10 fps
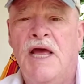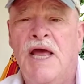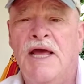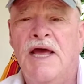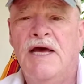
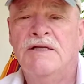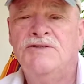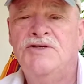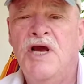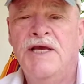and
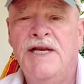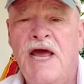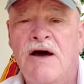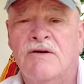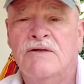check it
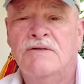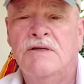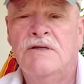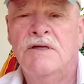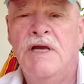out.
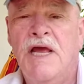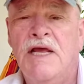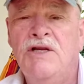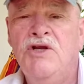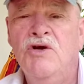
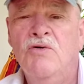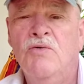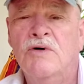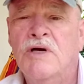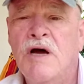And you
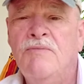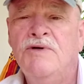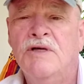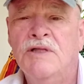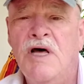will come
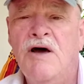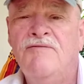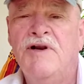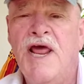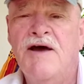to
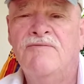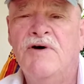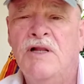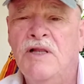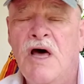love and have
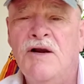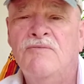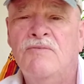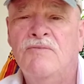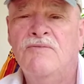a lot
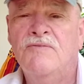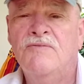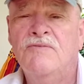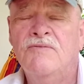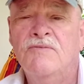of
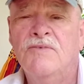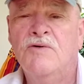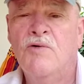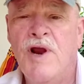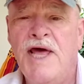
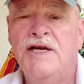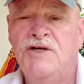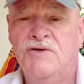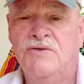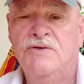
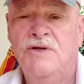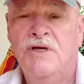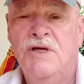gratitude